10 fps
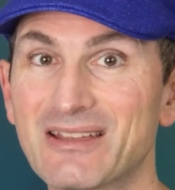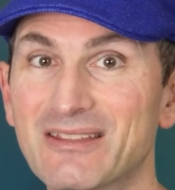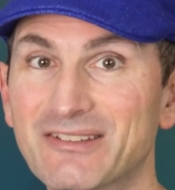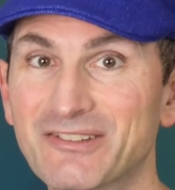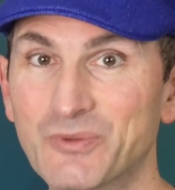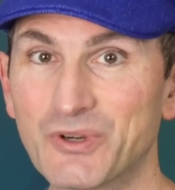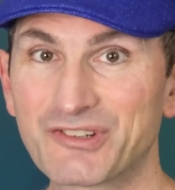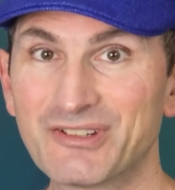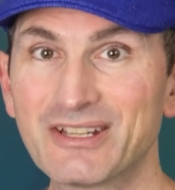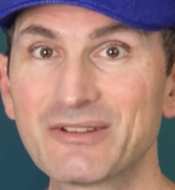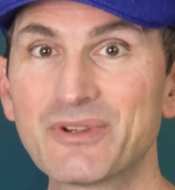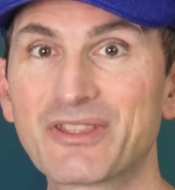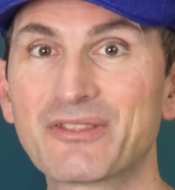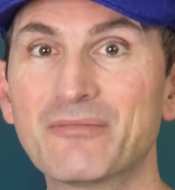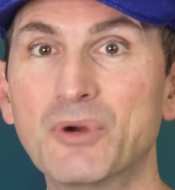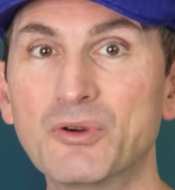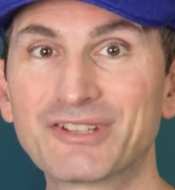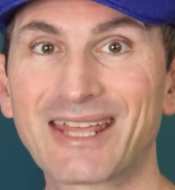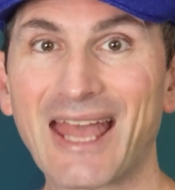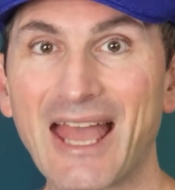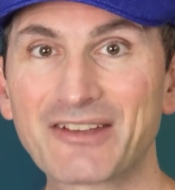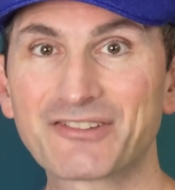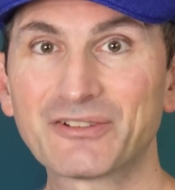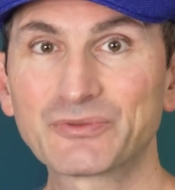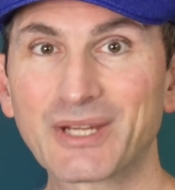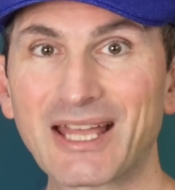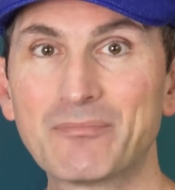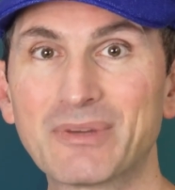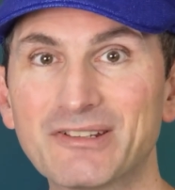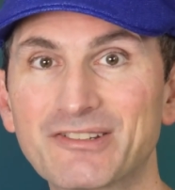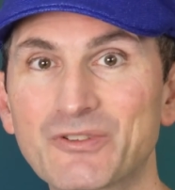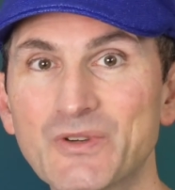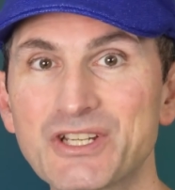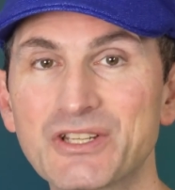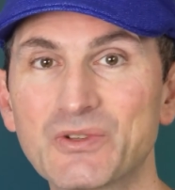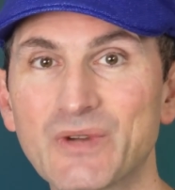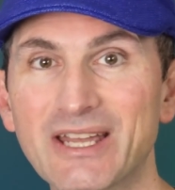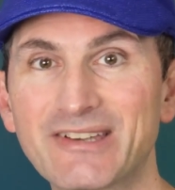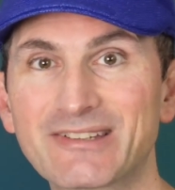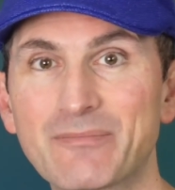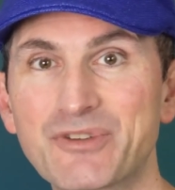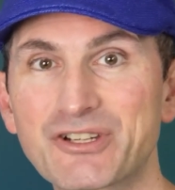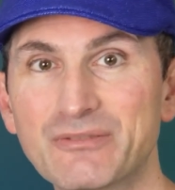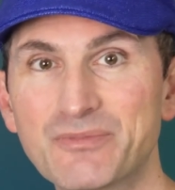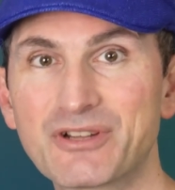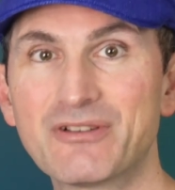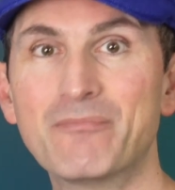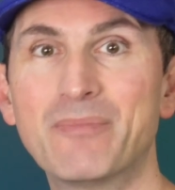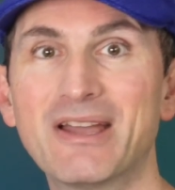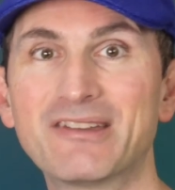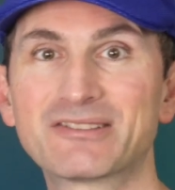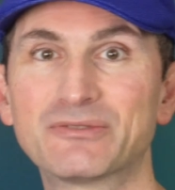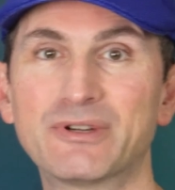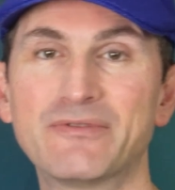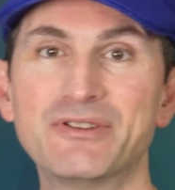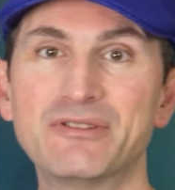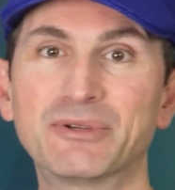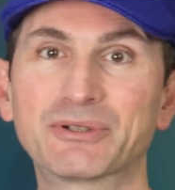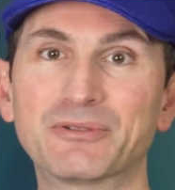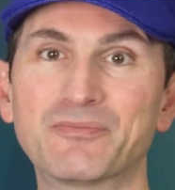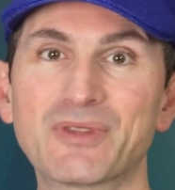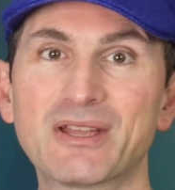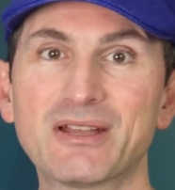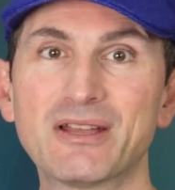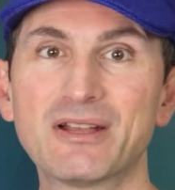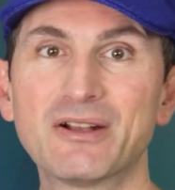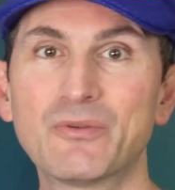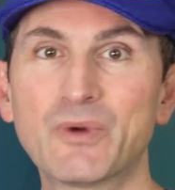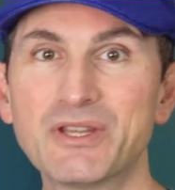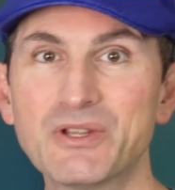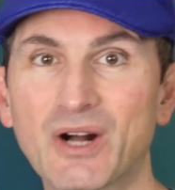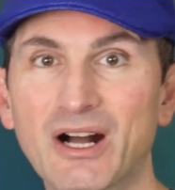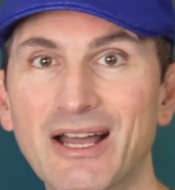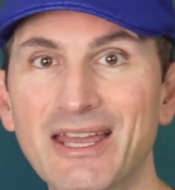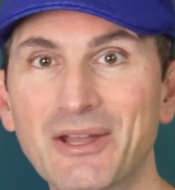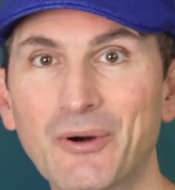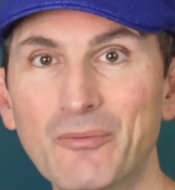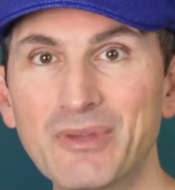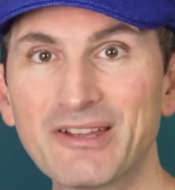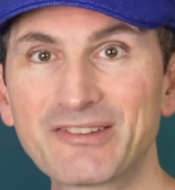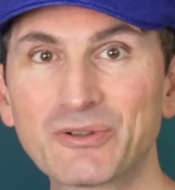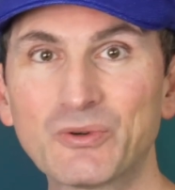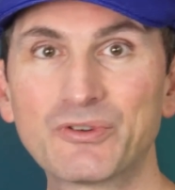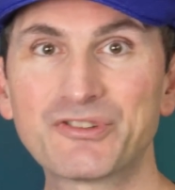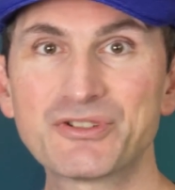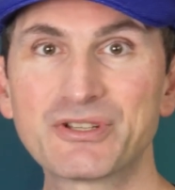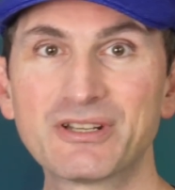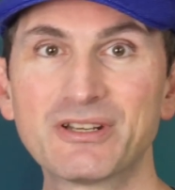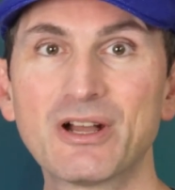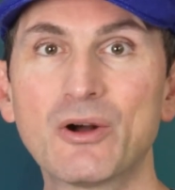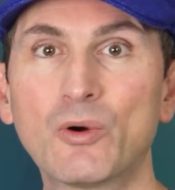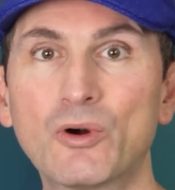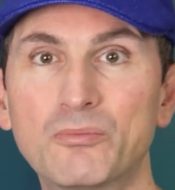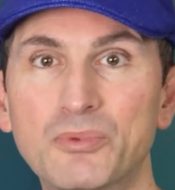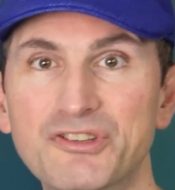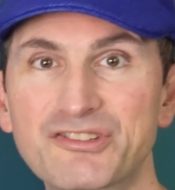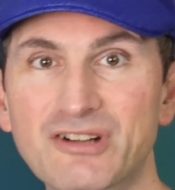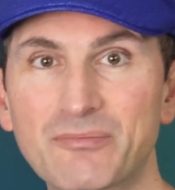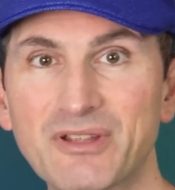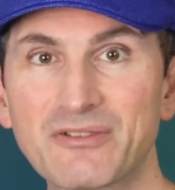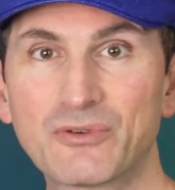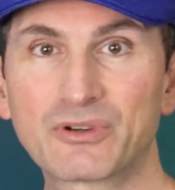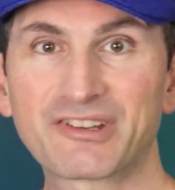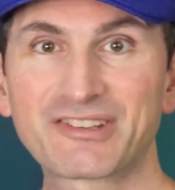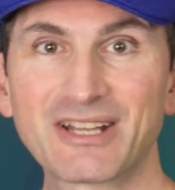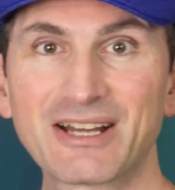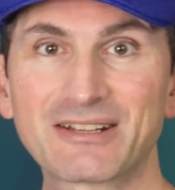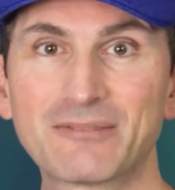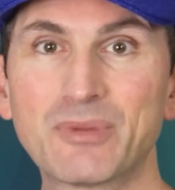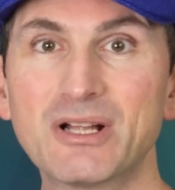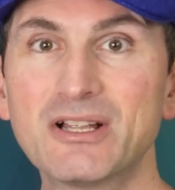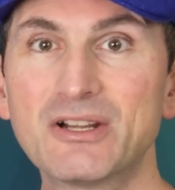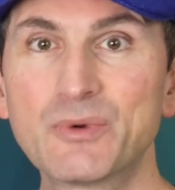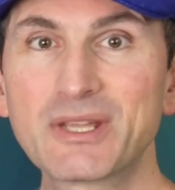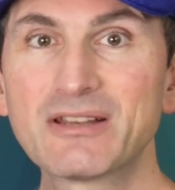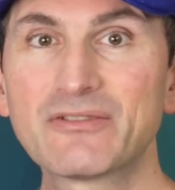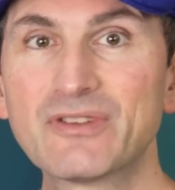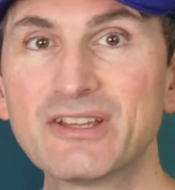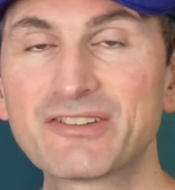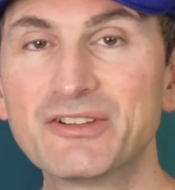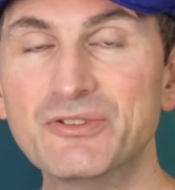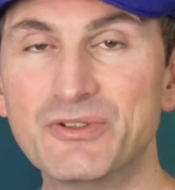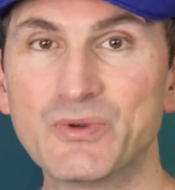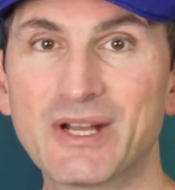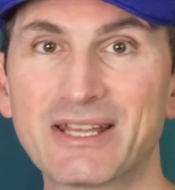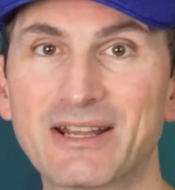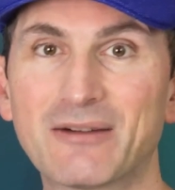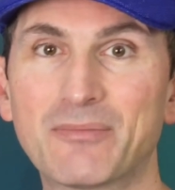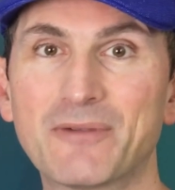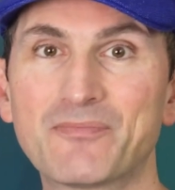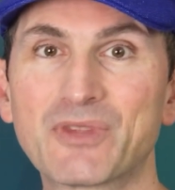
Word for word: This is worsening with most CAD software companies switching to a subscription-based revenue model. When you are a hobbyist or student or bootstrapping for a startup, regular fees do add up.